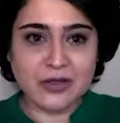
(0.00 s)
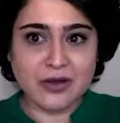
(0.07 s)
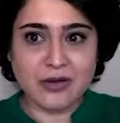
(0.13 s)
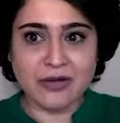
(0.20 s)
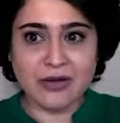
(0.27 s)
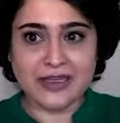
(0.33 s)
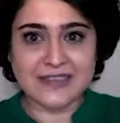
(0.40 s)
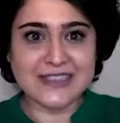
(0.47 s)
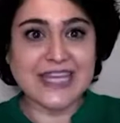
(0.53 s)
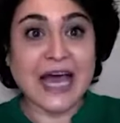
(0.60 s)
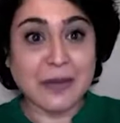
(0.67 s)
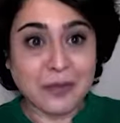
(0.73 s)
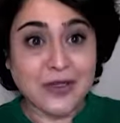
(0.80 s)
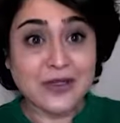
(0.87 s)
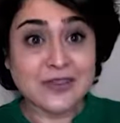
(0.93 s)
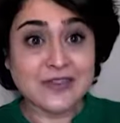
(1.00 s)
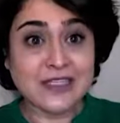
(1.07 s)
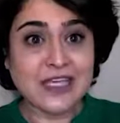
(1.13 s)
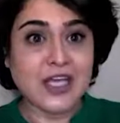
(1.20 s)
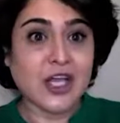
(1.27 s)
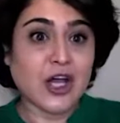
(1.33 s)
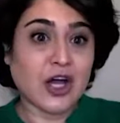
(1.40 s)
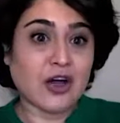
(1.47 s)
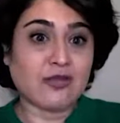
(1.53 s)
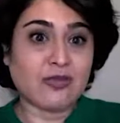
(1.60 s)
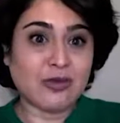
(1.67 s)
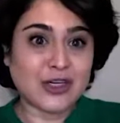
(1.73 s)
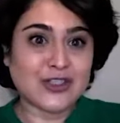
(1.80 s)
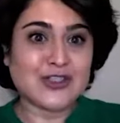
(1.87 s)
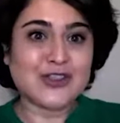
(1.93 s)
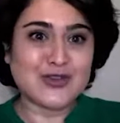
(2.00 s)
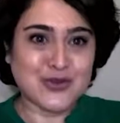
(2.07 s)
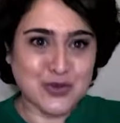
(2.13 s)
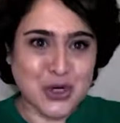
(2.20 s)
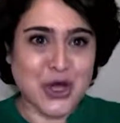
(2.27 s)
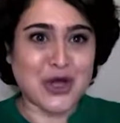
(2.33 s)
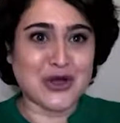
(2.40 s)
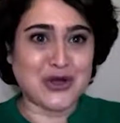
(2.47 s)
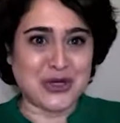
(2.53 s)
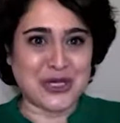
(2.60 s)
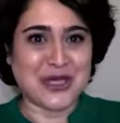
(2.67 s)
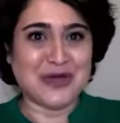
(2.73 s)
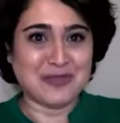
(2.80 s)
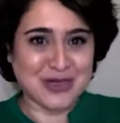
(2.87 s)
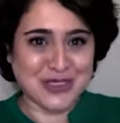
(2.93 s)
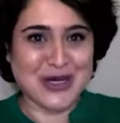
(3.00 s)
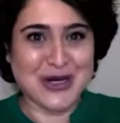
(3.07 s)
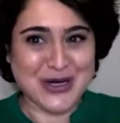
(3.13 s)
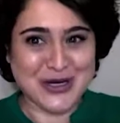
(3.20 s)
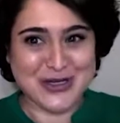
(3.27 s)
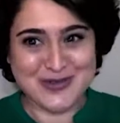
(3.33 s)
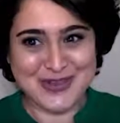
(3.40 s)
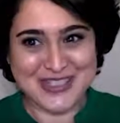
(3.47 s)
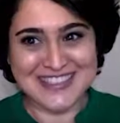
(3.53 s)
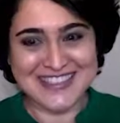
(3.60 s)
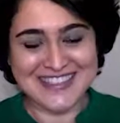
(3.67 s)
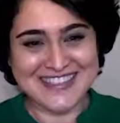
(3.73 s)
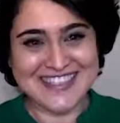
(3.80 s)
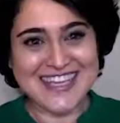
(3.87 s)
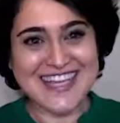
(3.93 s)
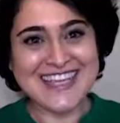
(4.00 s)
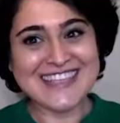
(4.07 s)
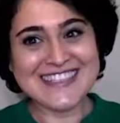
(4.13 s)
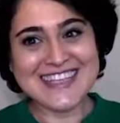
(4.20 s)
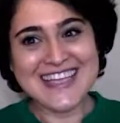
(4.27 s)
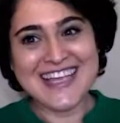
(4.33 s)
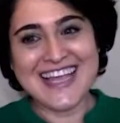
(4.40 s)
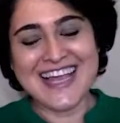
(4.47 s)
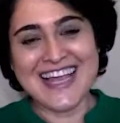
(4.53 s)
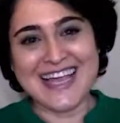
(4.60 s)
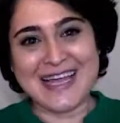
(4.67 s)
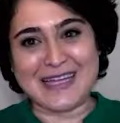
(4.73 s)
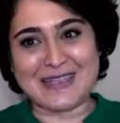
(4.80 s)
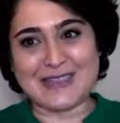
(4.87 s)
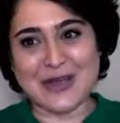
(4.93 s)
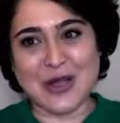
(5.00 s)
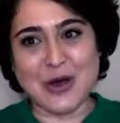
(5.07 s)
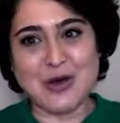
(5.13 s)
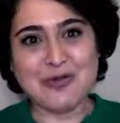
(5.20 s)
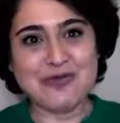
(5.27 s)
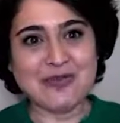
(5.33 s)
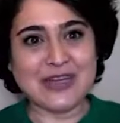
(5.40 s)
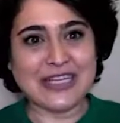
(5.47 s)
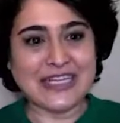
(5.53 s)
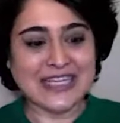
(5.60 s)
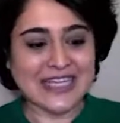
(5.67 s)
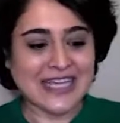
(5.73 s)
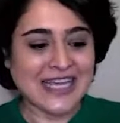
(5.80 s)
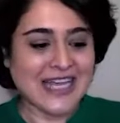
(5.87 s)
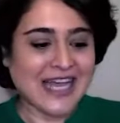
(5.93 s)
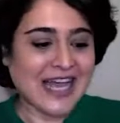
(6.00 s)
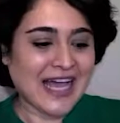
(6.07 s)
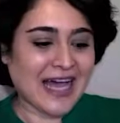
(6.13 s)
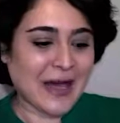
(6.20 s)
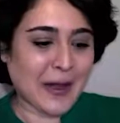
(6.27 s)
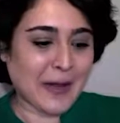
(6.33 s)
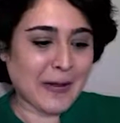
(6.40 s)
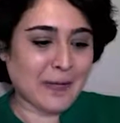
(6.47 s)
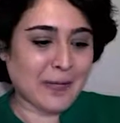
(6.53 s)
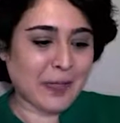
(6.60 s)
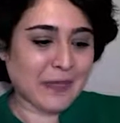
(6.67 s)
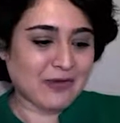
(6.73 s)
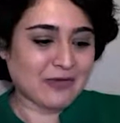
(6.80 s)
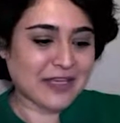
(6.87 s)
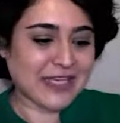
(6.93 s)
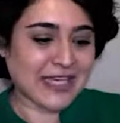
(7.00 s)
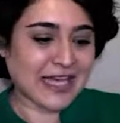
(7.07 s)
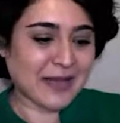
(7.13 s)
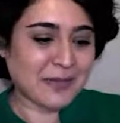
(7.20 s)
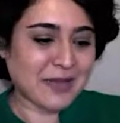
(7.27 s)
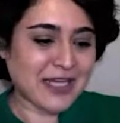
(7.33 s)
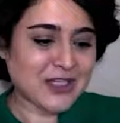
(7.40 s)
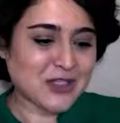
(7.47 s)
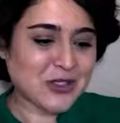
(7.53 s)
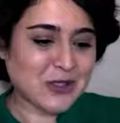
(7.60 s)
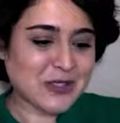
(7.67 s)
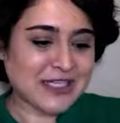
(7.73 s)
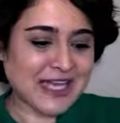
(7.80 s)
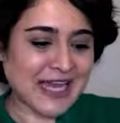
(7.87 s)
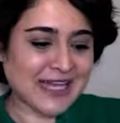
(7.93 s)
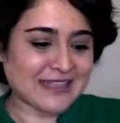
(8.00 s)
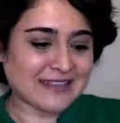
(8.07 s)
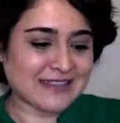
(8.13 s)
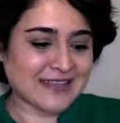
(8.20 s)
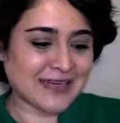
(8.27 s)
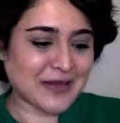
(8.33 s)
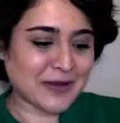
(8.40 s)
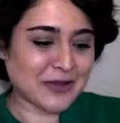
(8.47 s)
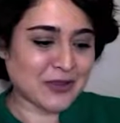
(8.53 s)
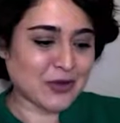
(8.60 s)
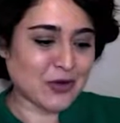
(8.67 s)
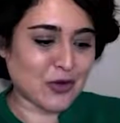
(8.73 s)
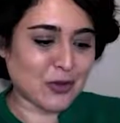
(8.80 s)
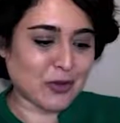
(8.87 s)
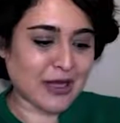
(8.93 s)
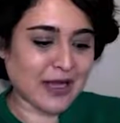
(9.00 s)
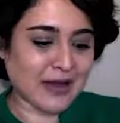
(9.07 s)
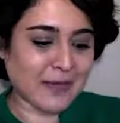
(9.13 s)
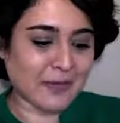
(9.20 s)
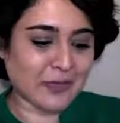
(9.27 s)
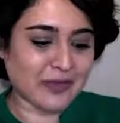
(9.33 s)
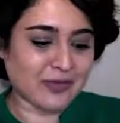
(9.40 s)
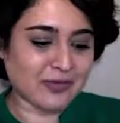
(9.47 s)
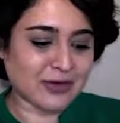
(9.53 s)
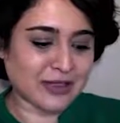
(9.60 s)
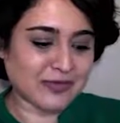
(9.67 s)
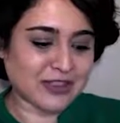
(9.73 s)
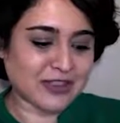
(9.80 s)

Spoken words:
examples of what is wrong with hardware these days, and hopefully we can make sure that when we